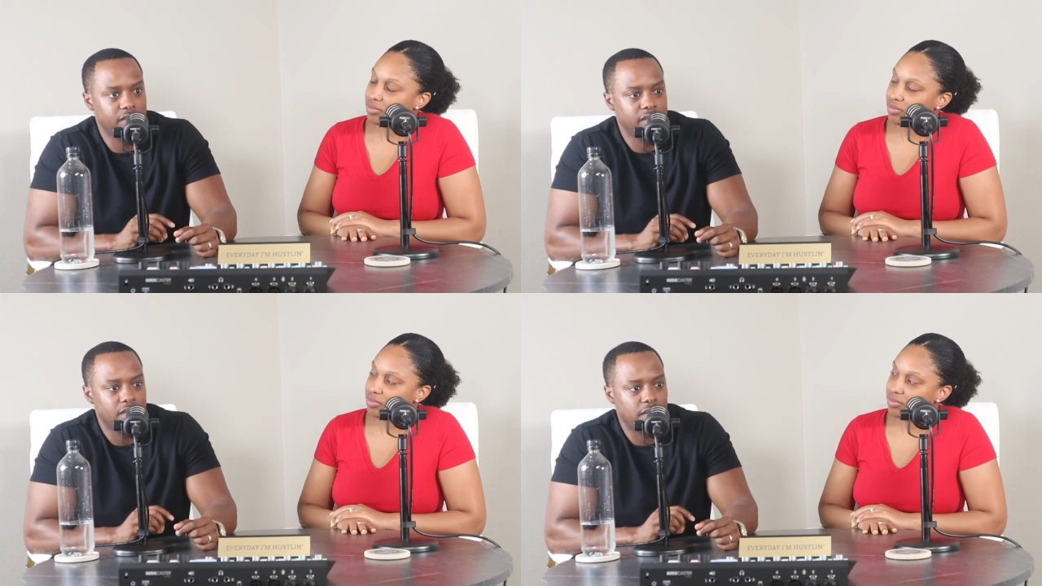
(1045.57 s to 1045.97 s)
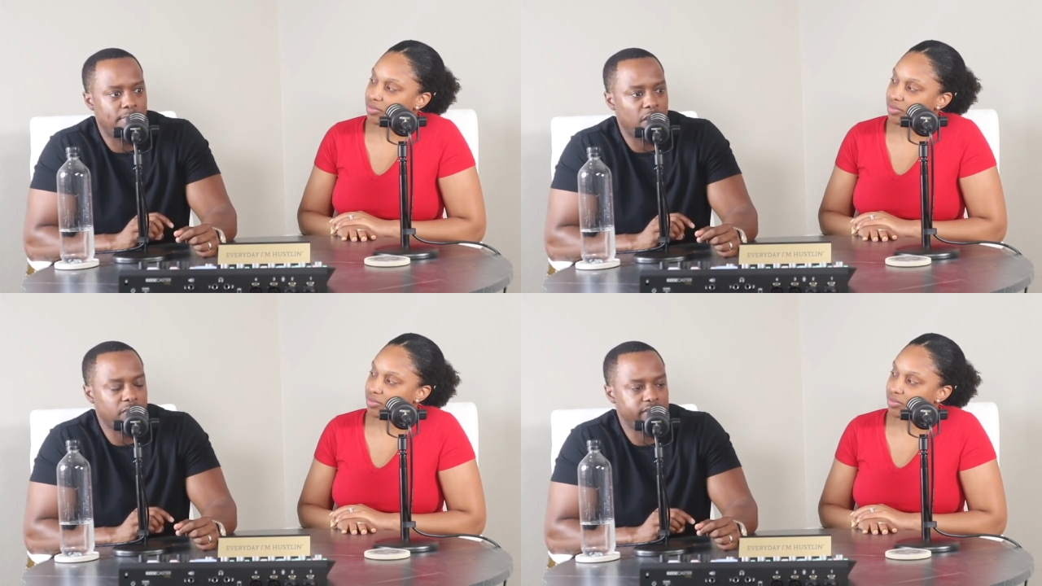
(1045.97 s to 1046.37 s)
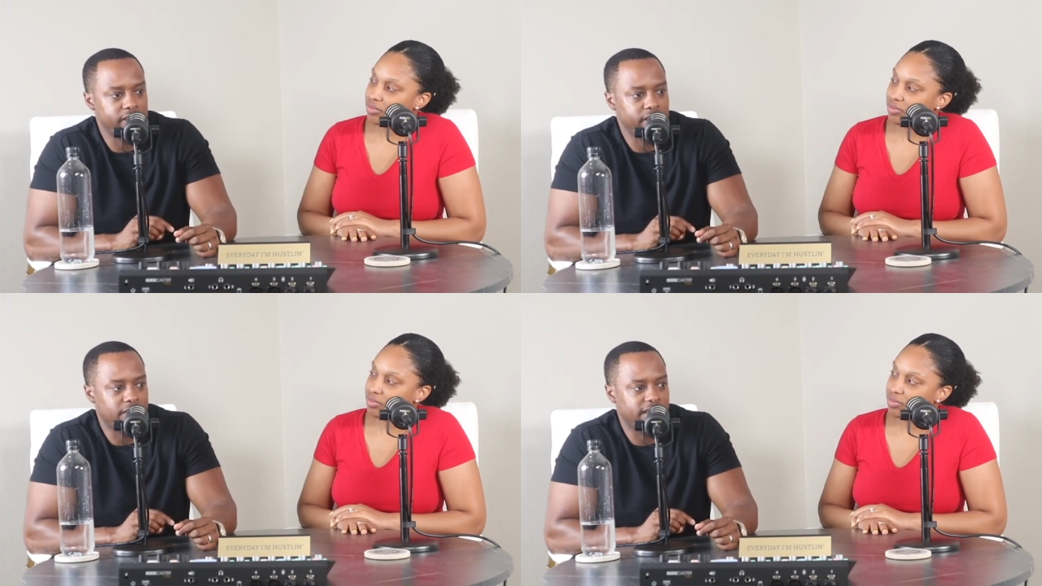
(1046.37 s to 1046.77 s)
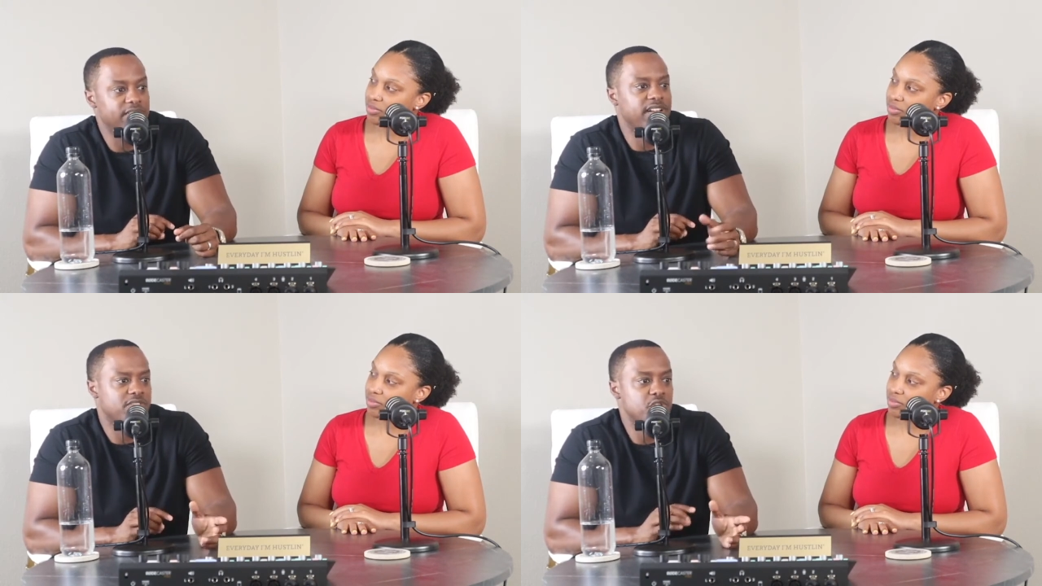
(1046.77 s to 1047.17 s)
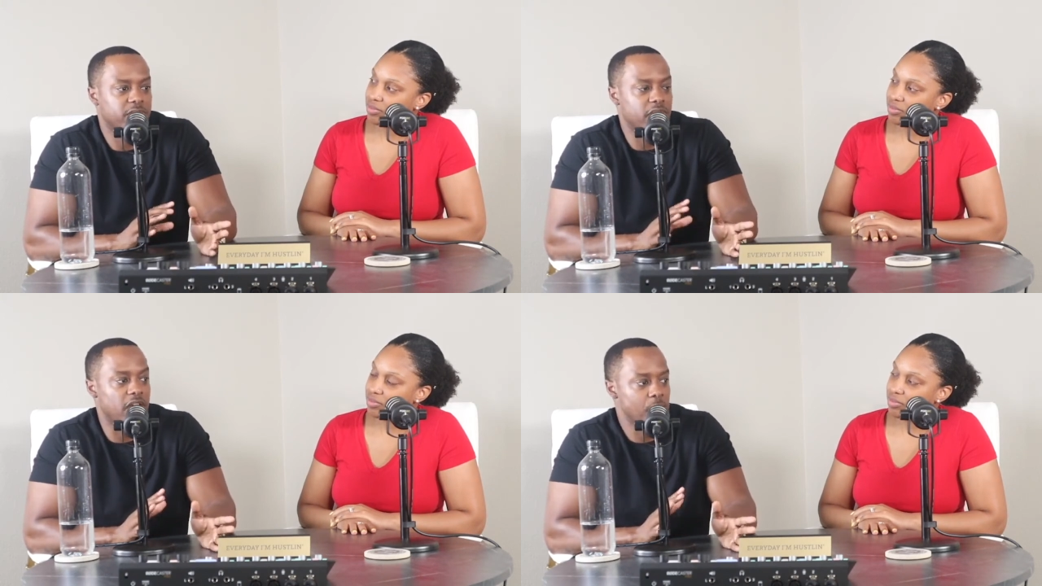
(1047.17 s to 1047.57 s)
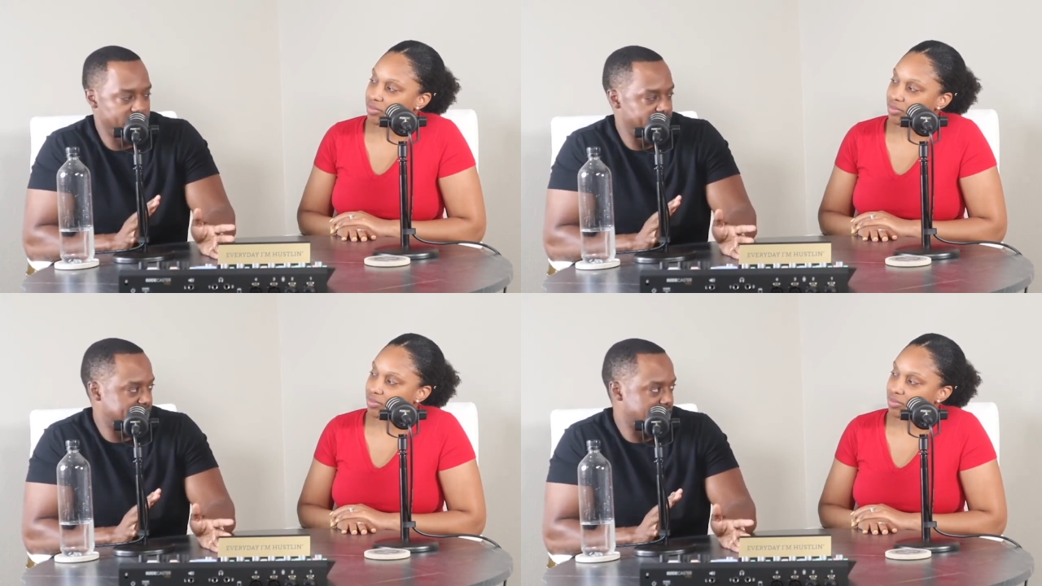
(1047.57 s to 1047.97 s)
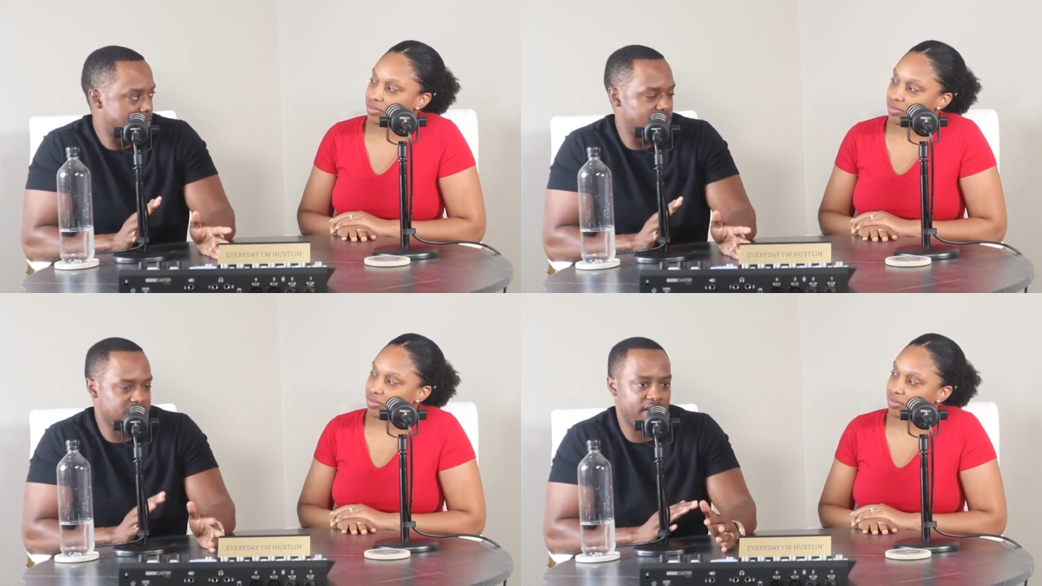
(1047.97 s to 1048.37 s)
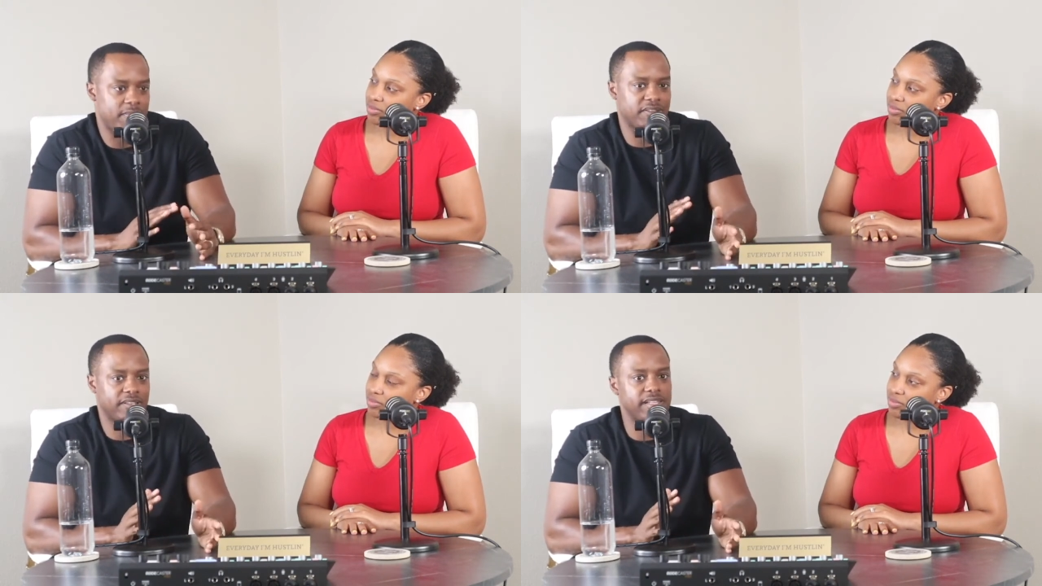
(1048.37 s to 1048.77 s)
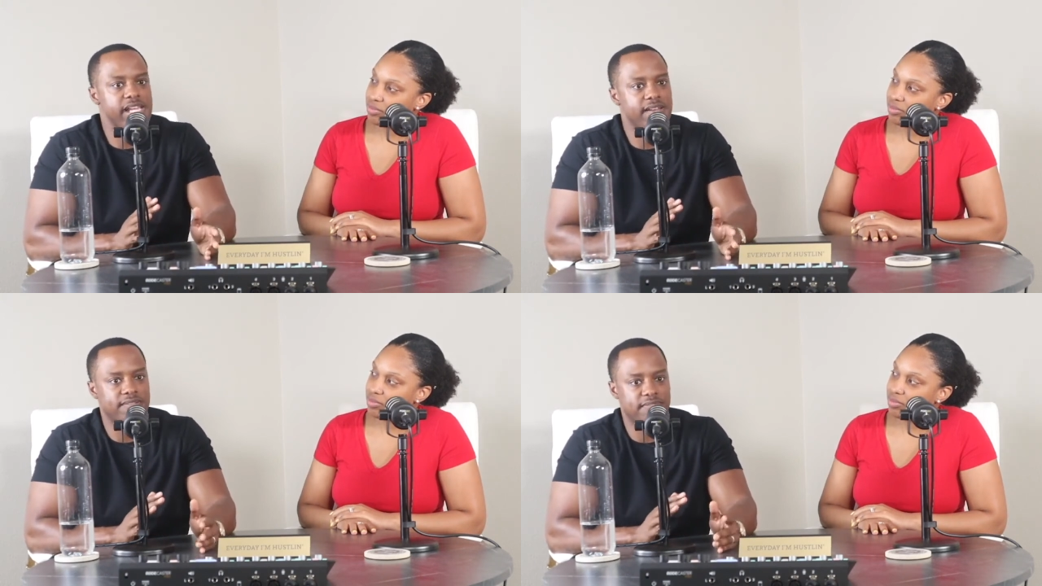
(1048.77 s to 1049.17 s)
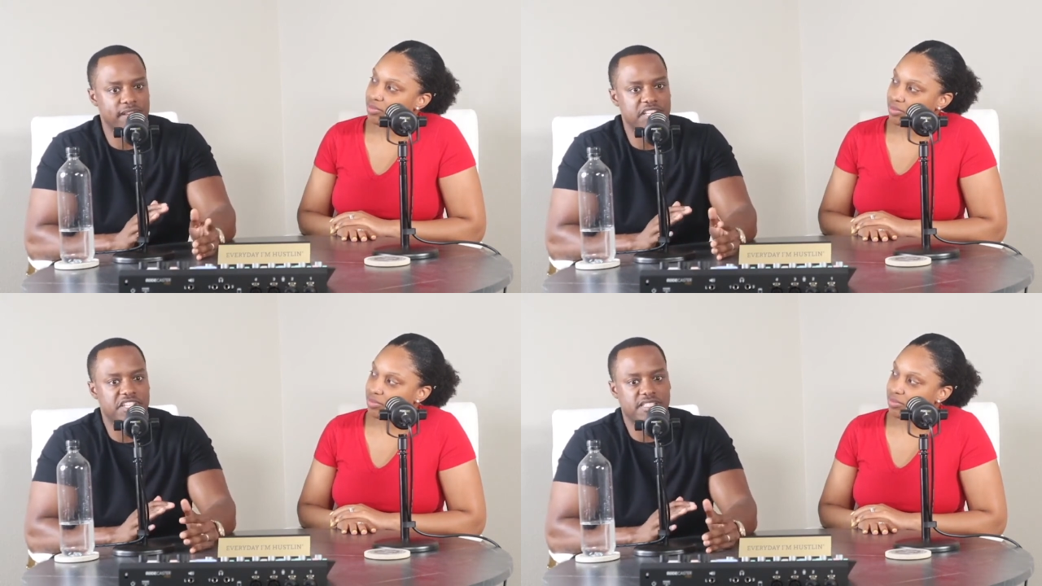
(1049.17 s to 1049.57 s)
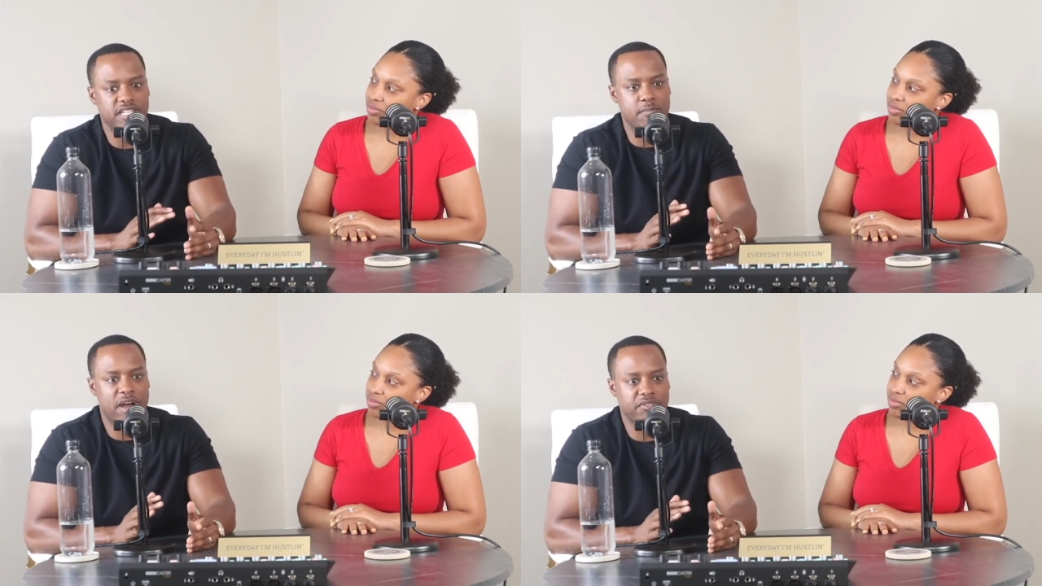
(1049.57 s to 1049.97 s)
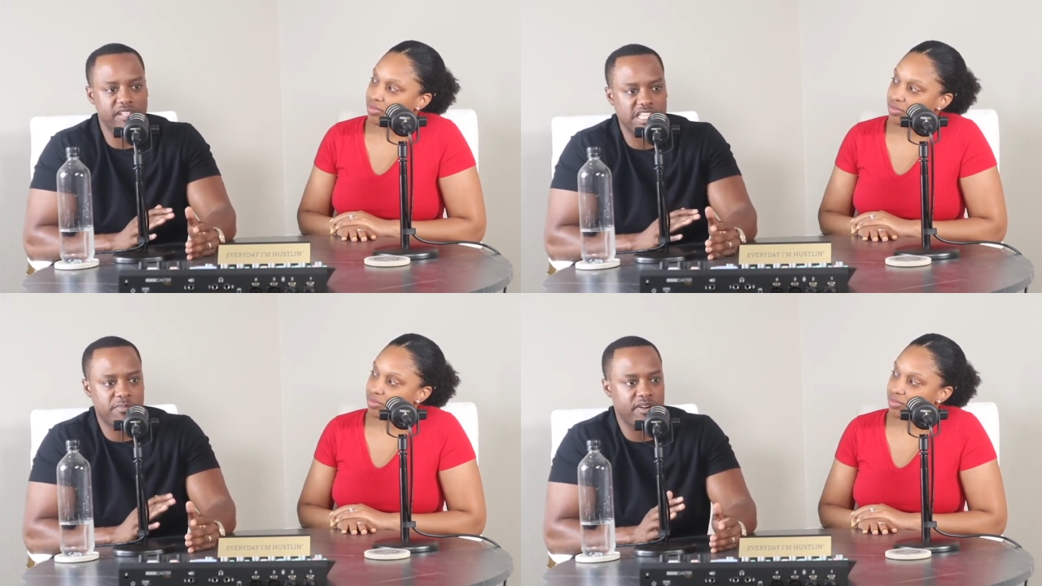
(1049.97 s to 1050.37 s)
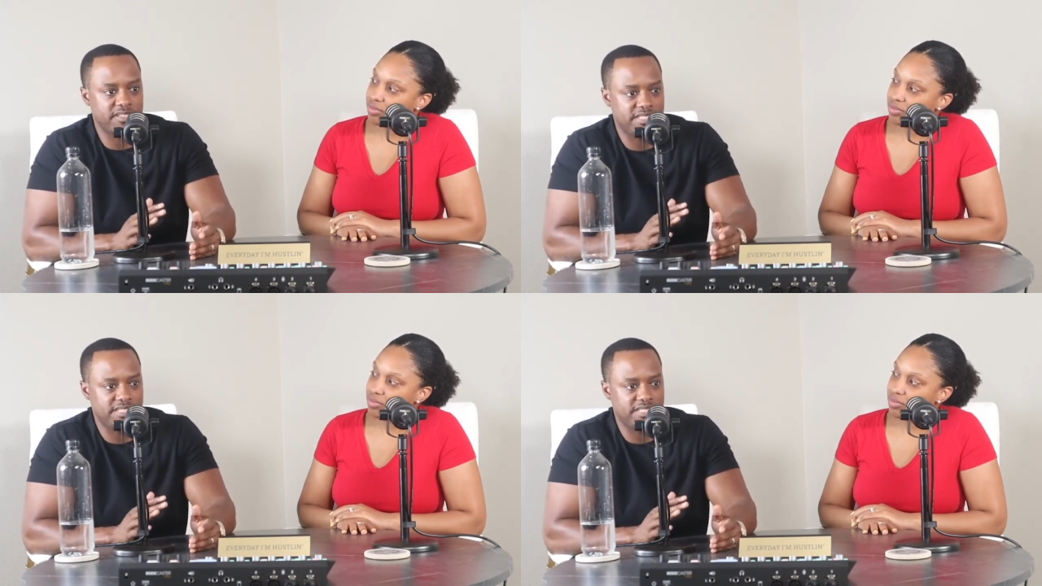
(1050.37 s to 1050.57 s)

Speaker 1: about the uh, even if you took unpaid time off. It's not even about the leave. It's just the about the experience that we're